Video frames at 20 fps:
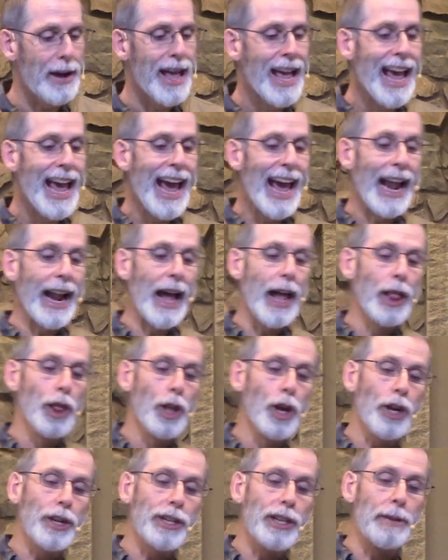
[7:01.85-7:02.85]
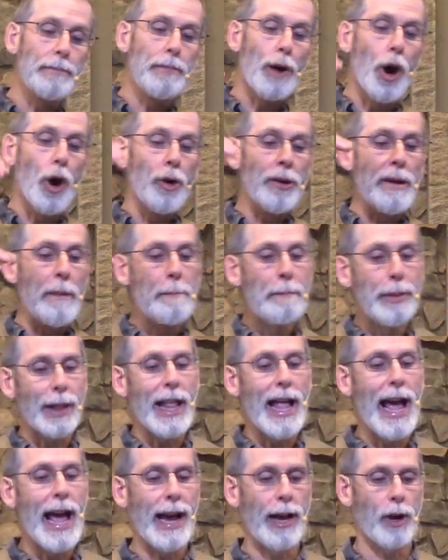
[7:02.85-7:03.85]
And I looked, and behold, a
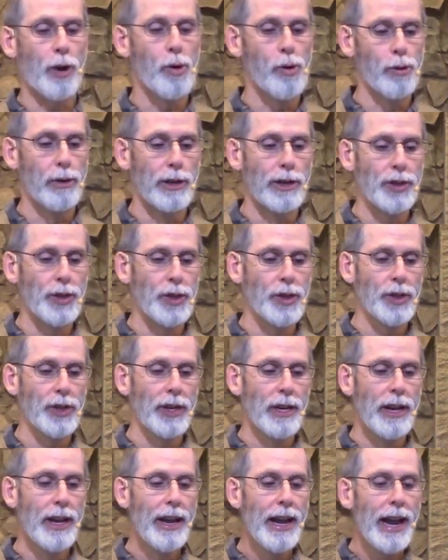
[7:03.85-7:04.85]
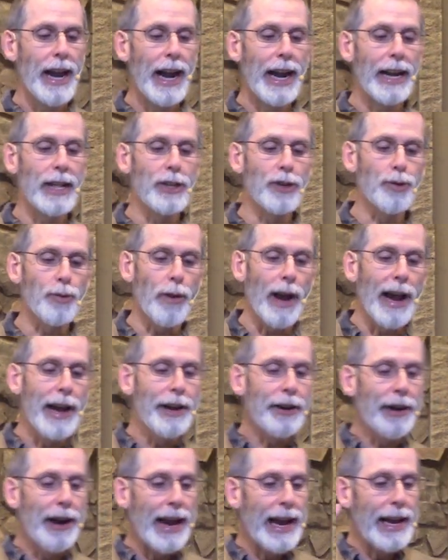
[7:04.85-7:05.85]
black horse. And its
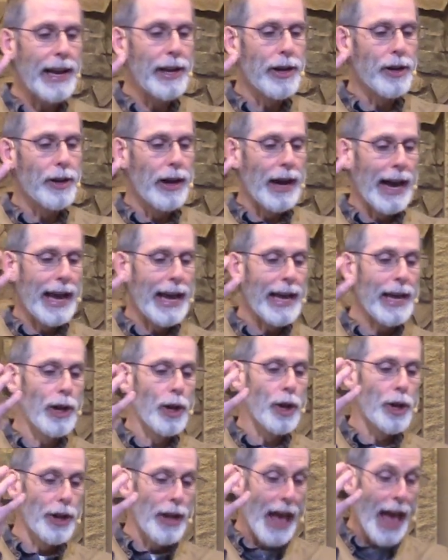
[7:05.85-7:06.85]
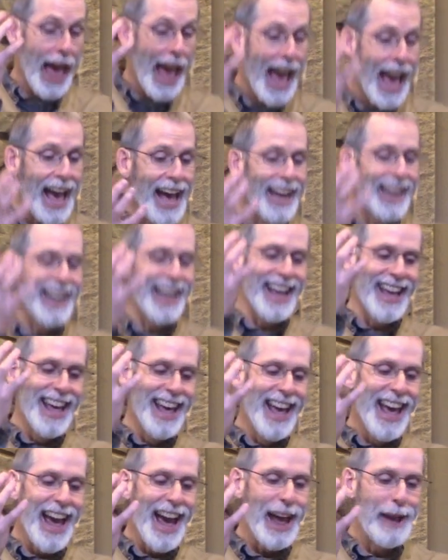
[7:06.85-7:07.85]
rider hail, hail, had
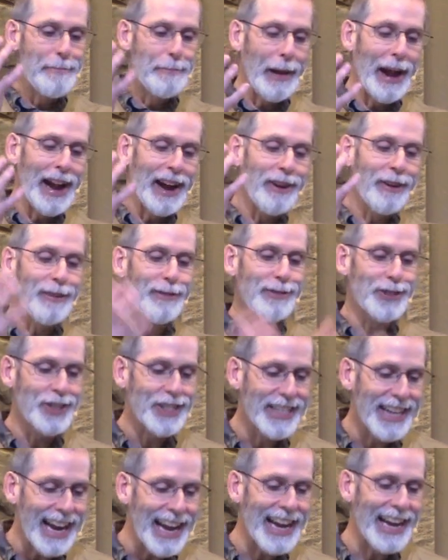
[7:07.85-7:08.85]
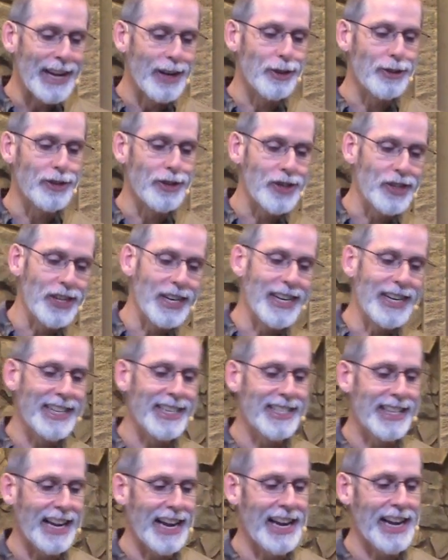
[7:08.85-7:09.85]
a pair of scales in
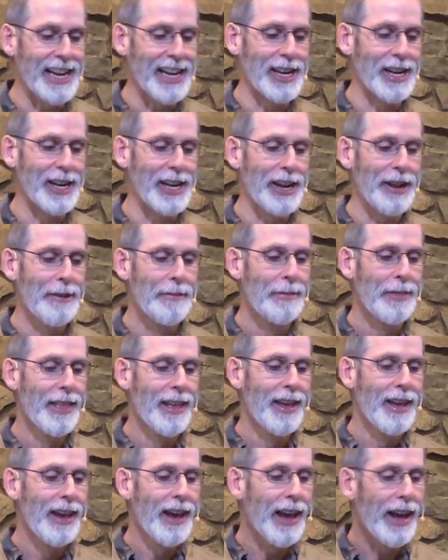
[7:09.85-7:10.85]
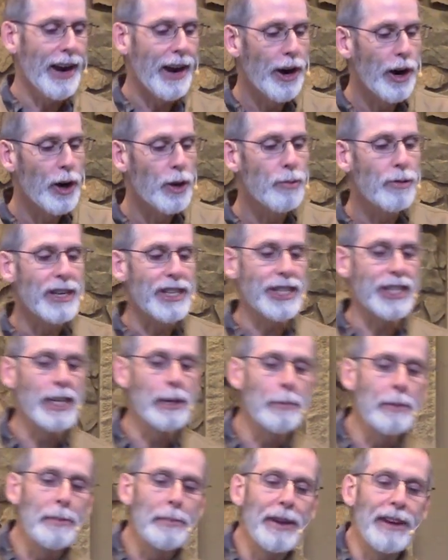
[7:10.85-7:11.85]
his hand. And I heard what
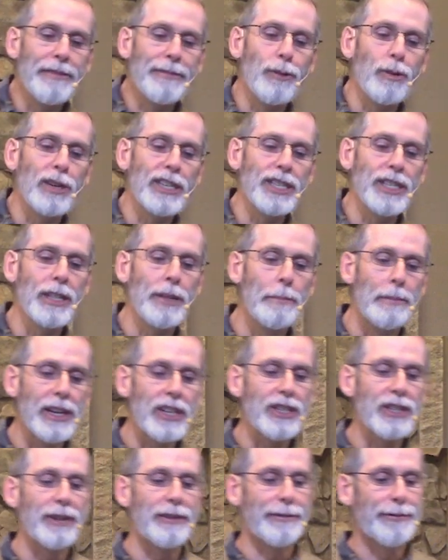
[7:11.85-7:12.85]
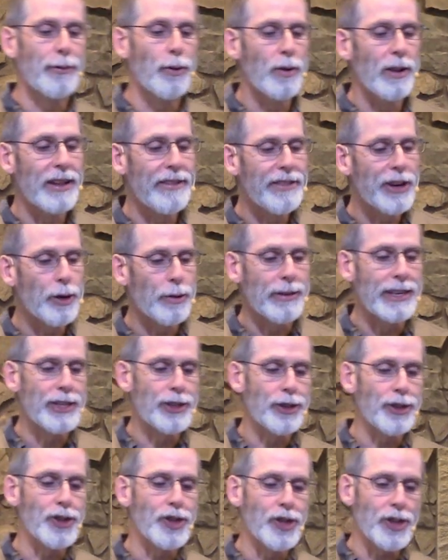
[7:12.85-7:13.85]
seemed to be a voice in the midst of the four living
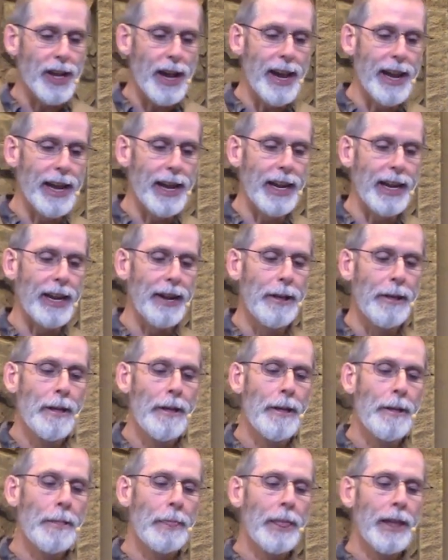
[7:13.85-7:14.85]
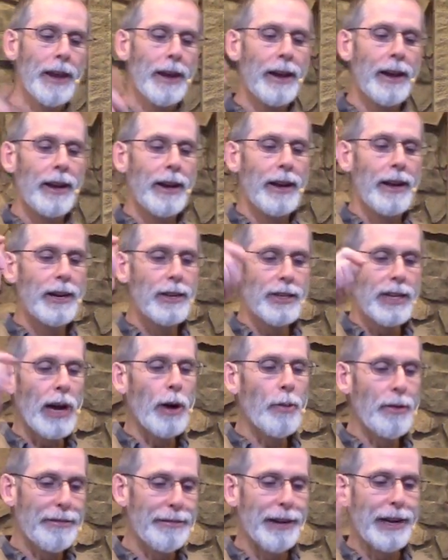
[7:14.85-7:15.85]
creatures saying, Here's
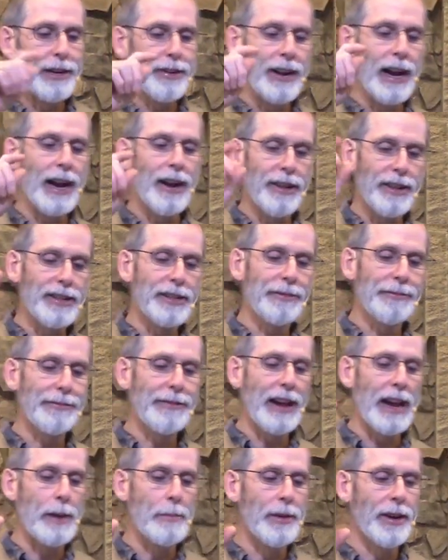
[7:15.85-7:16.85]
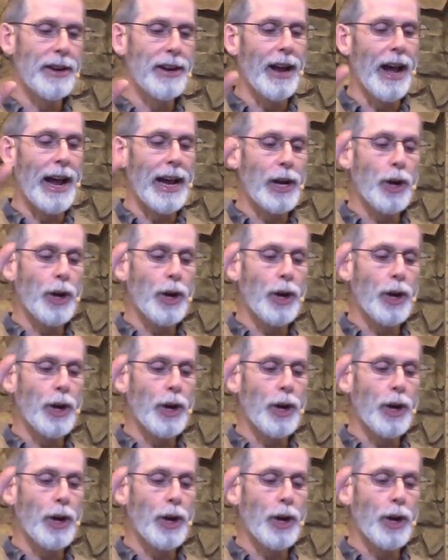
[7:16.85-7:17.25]
how we figure out it's a famine a